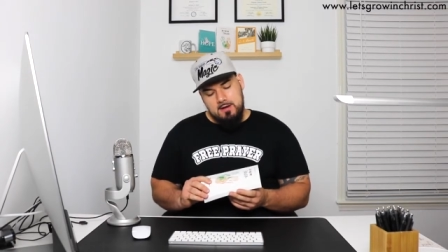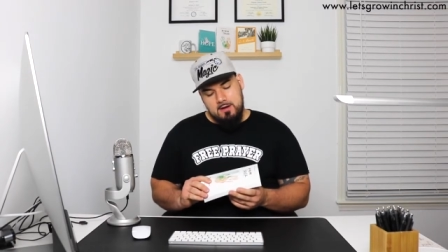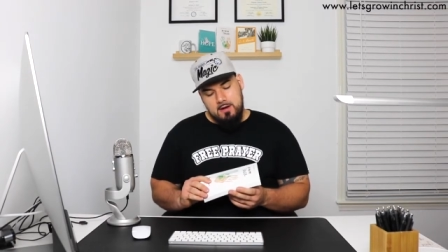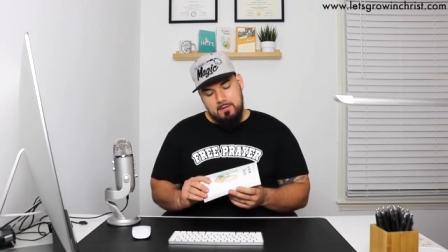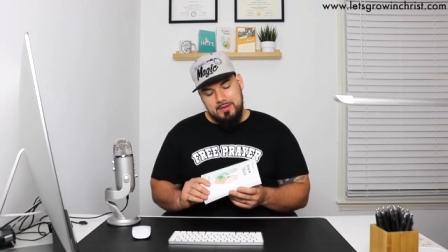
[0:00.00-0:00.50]

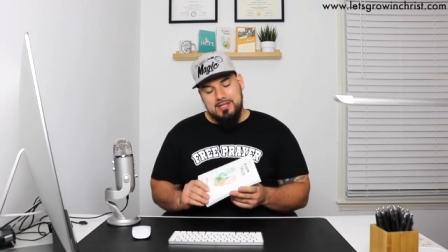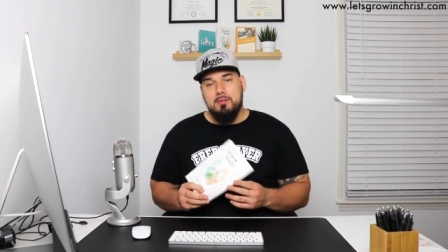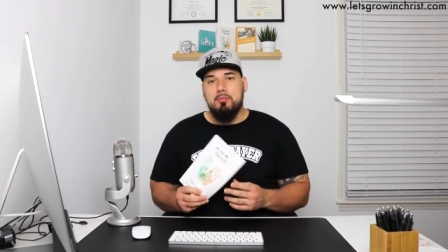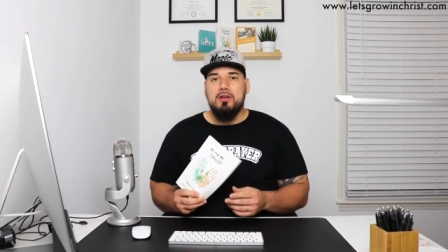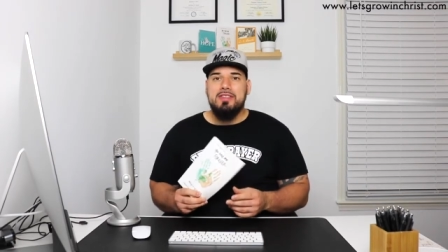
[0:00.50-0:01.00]
um, is a
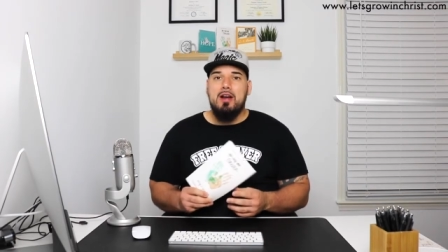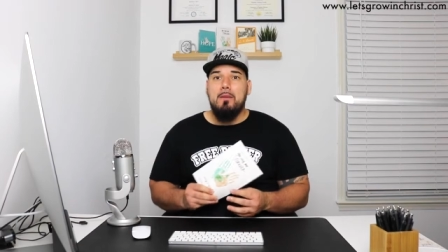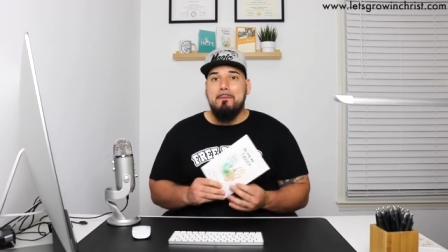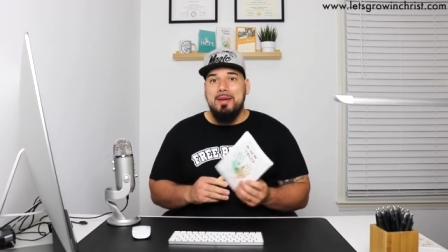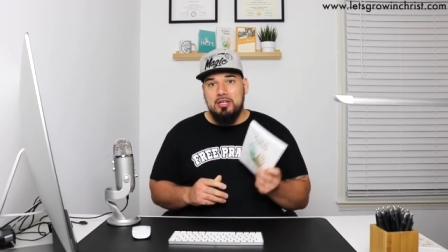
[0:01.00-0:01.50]
book that
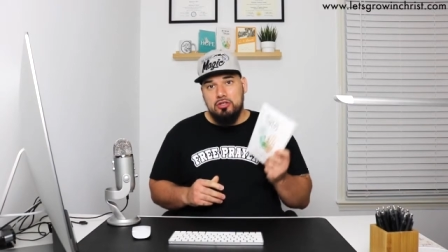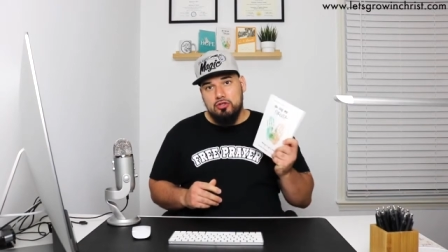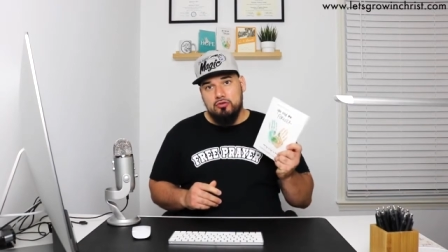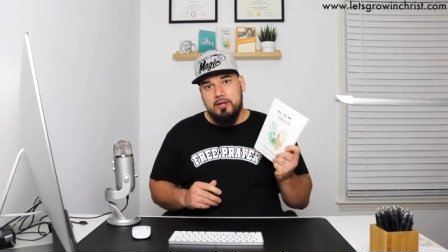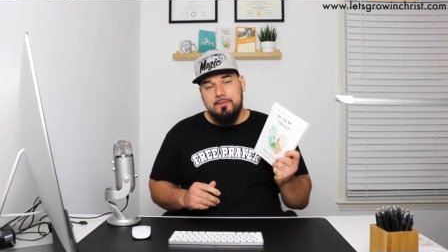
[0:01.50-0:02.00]
our
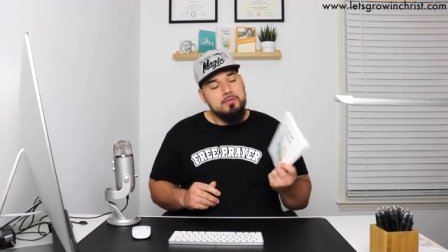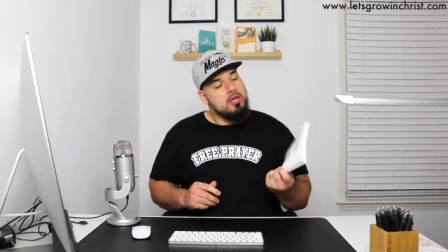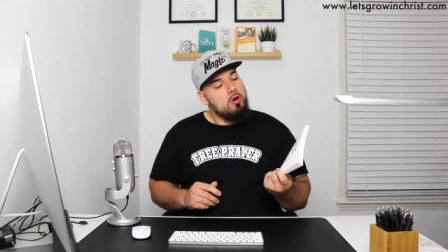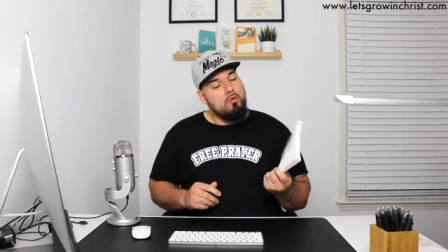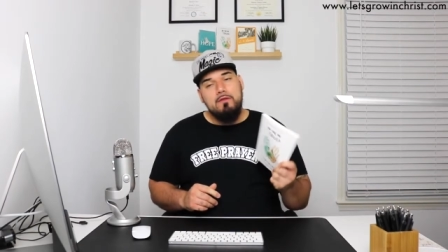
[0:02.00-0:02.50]
ministry,
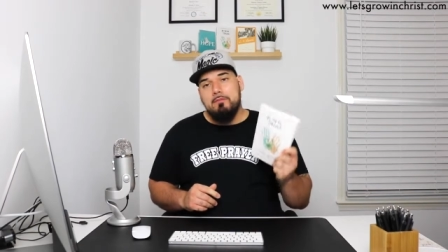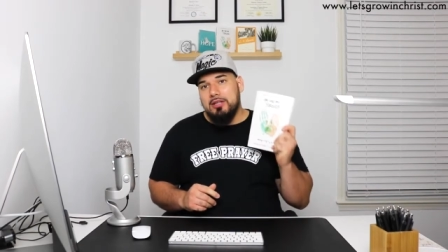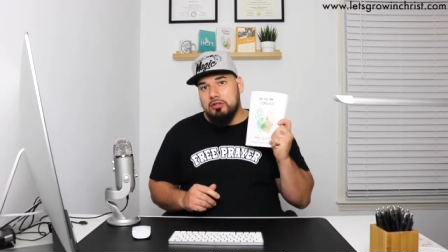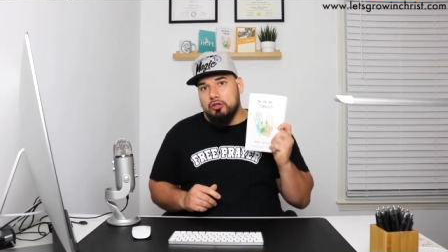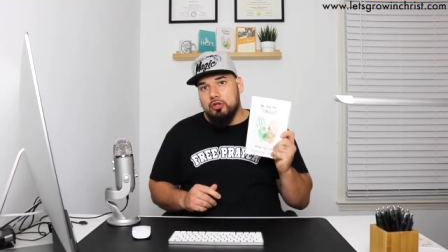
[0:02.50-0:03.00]
we've
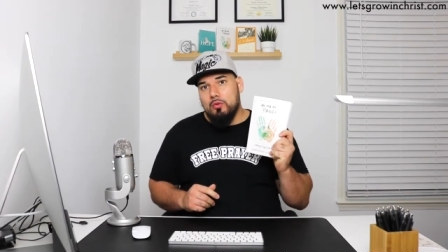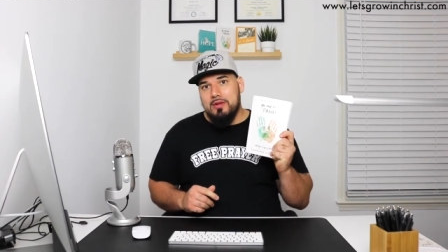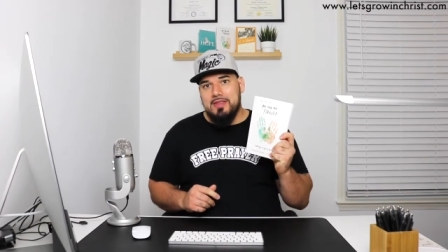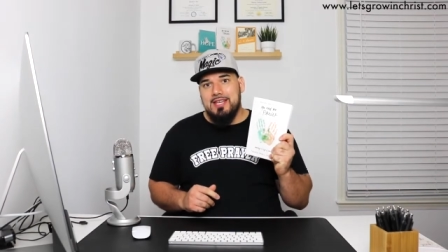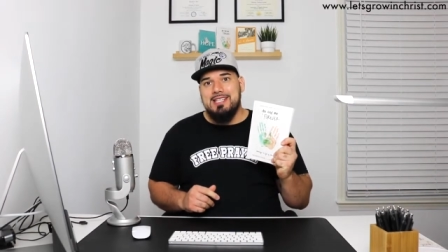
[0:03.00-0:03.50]
been
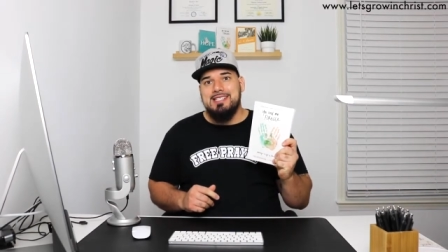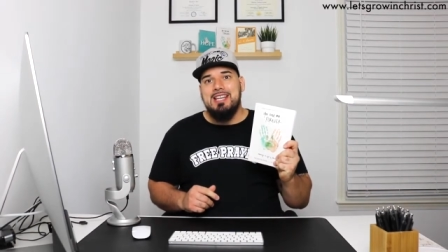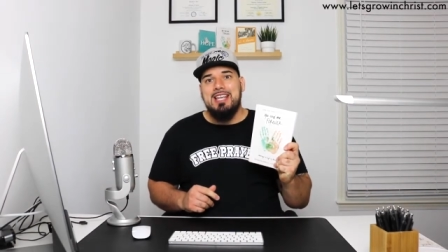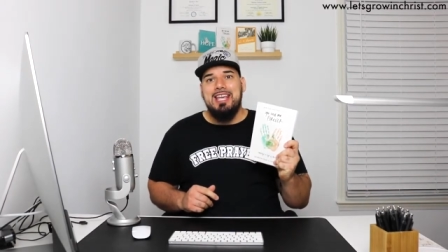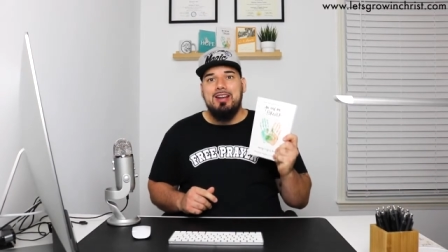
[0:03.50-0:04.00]
doing
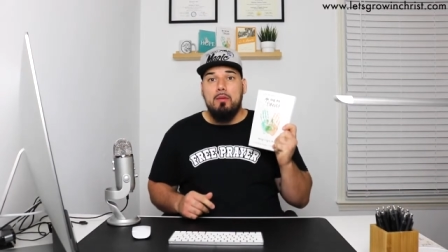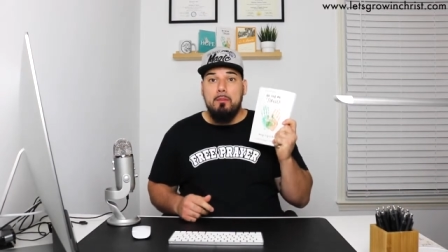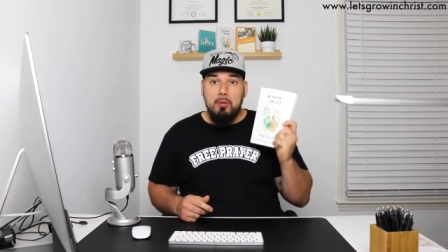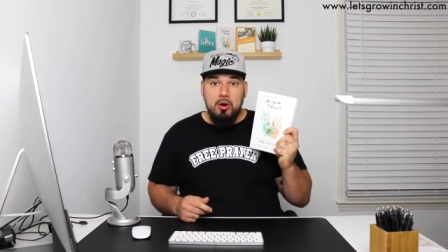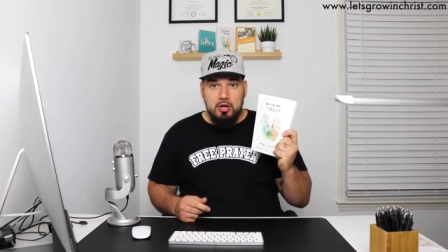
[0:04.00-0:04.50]
this in our
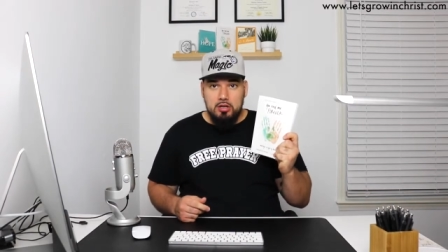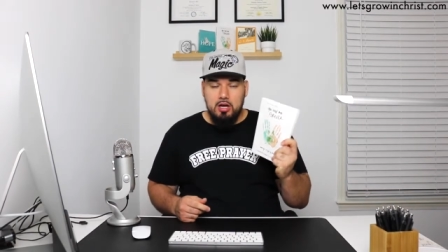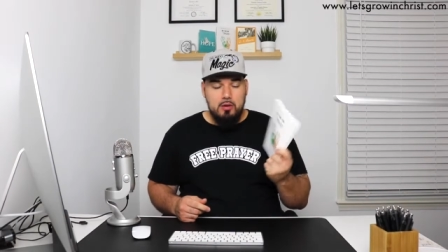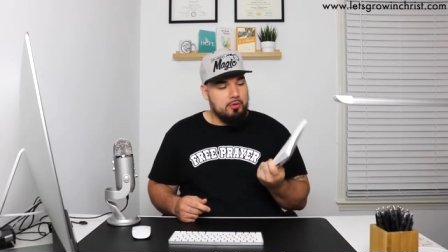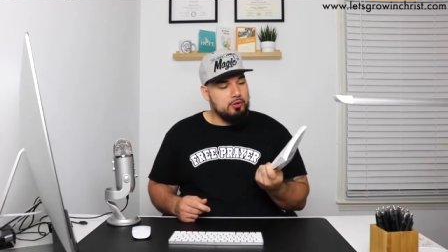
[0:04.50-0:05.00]
book club.